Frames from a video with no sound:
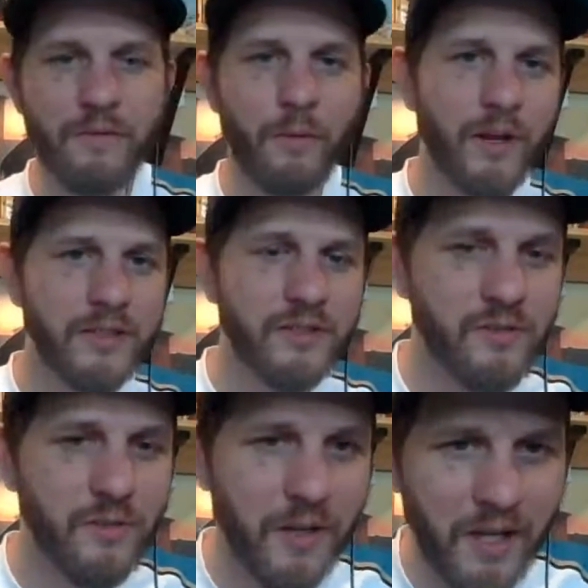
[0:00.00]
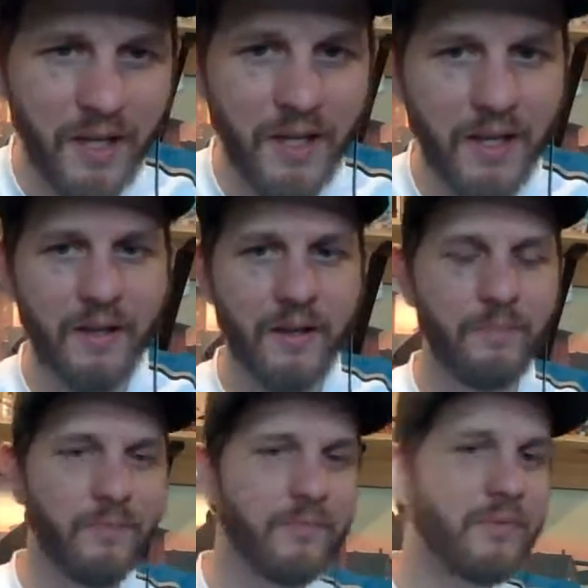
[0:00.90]
wants to join in
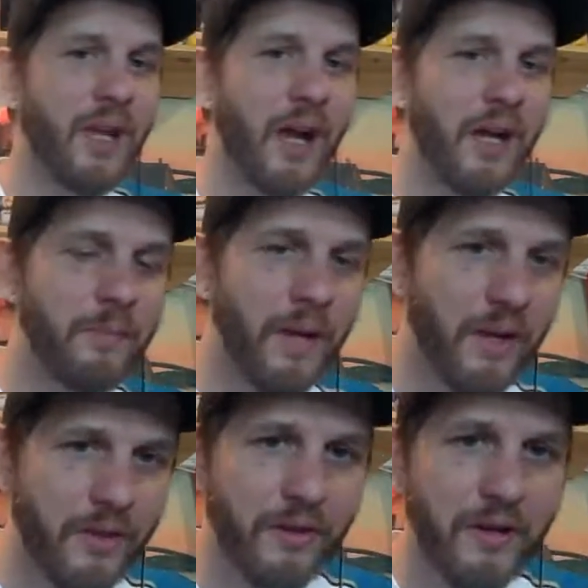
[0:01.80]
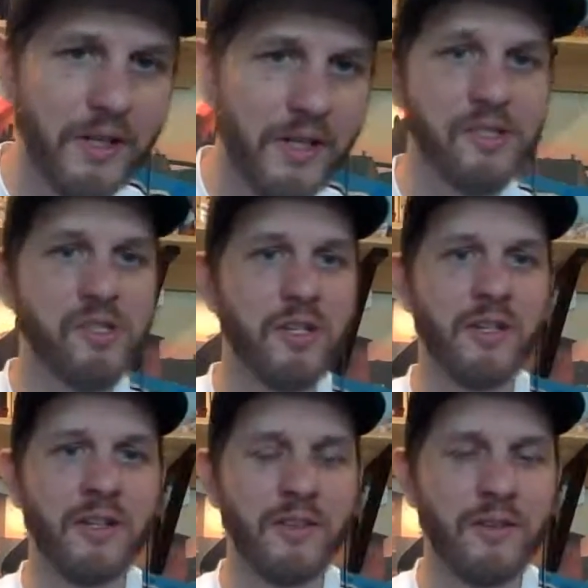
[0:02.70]
and talk about their addiction
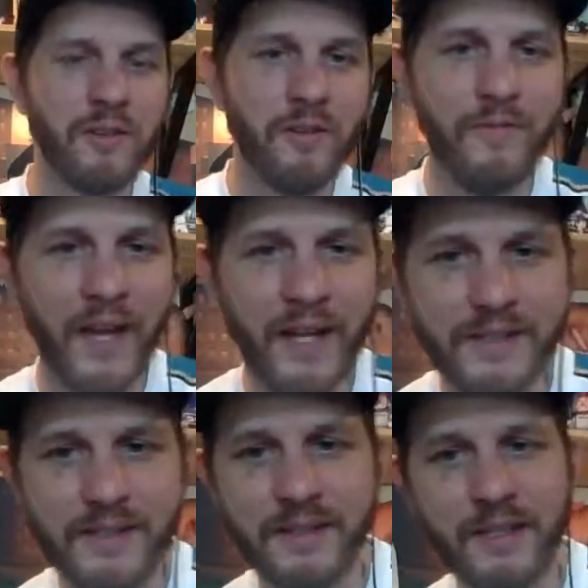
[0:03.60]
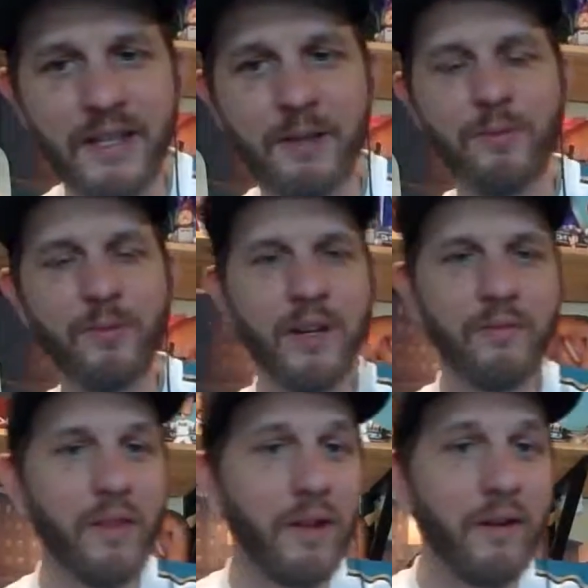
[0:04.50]
and their fantasy teams,
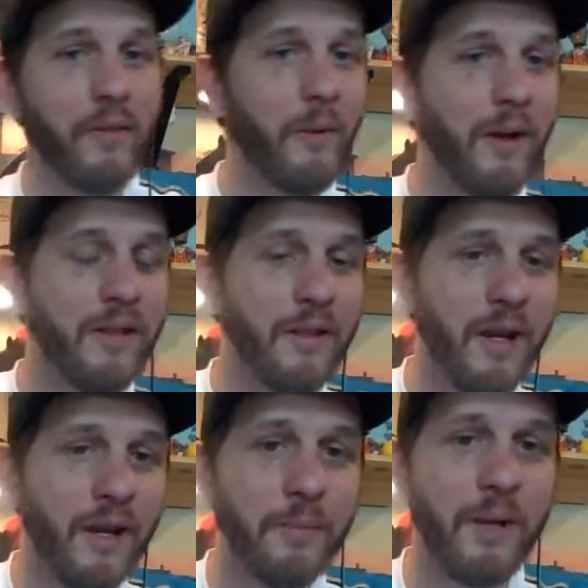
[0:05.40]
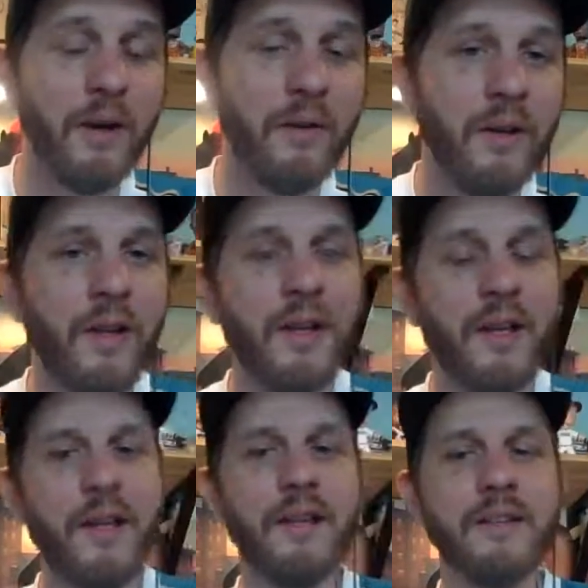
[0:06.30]
whatever the hell they want to talk about.
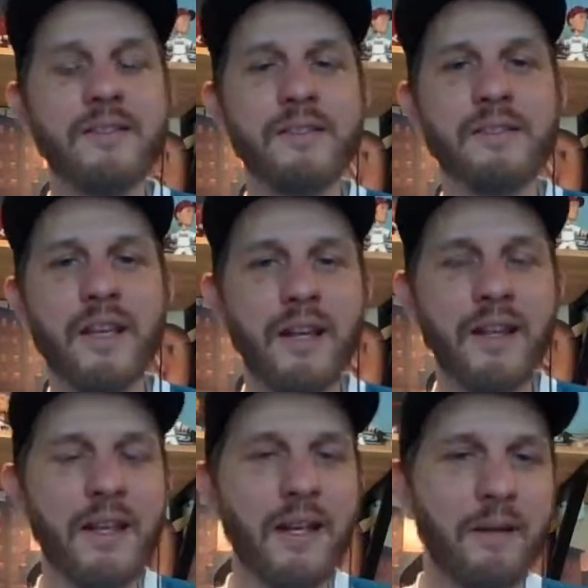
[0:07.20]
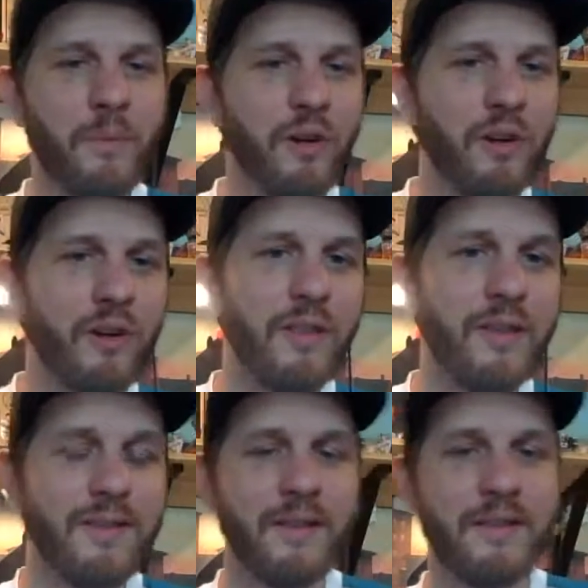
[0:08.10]
And It's just kind of that more of the
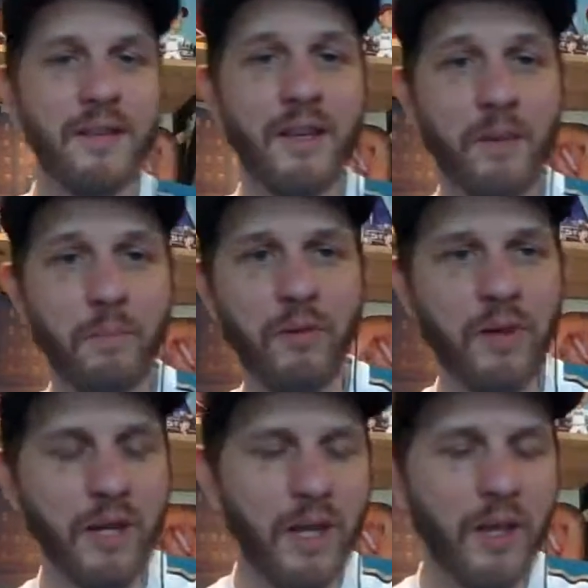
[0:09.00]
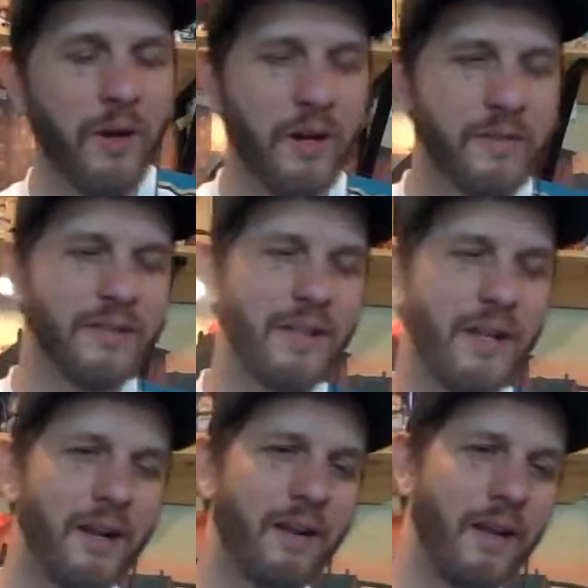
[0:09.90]
sense of the community where it's
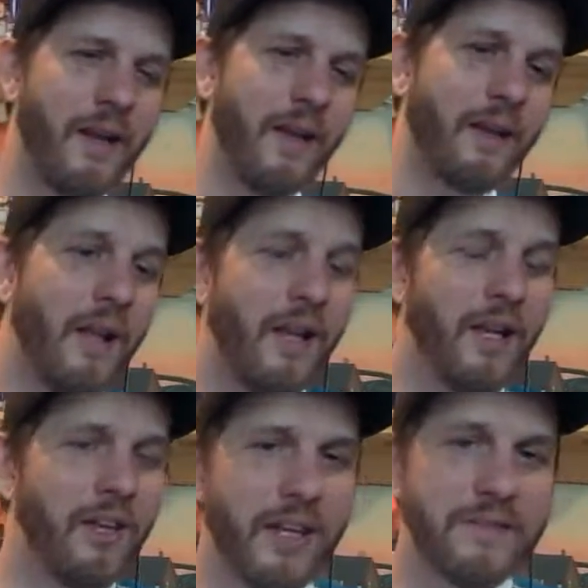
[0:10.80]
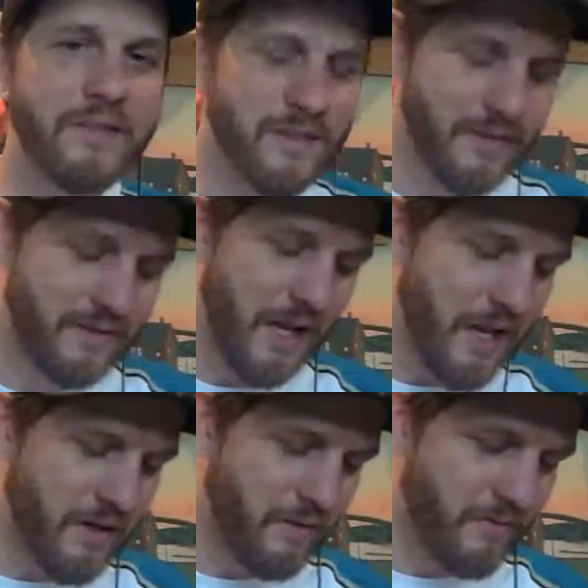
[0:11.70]
not like you have to sit
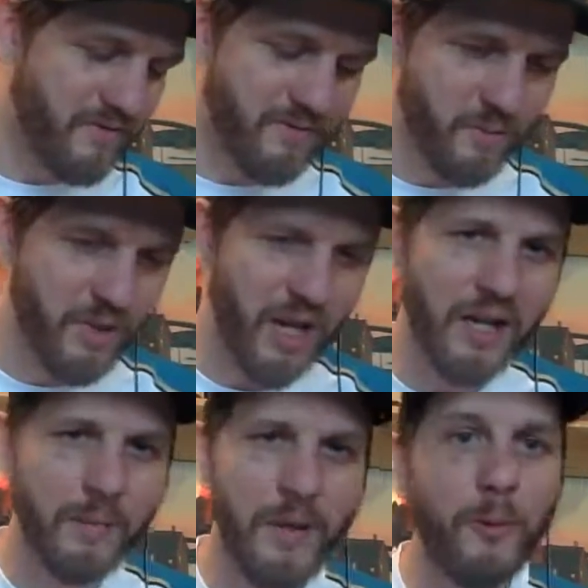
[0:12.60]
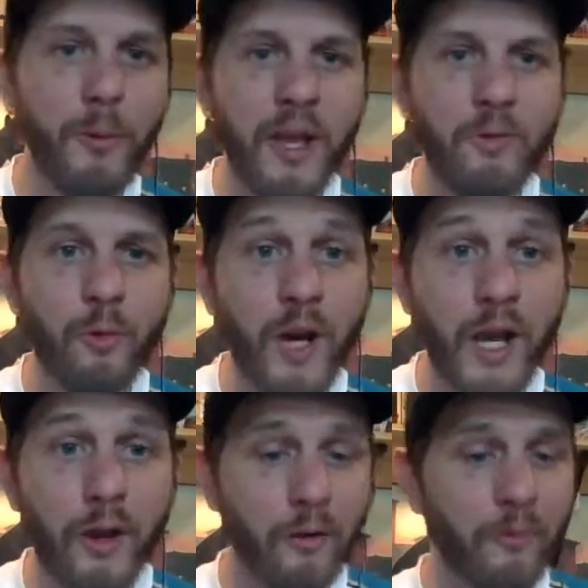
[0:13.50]
down and talk about waiver
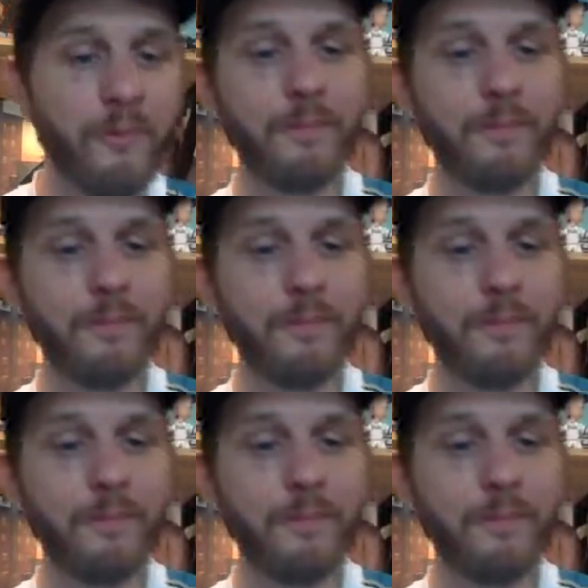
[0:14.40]
wire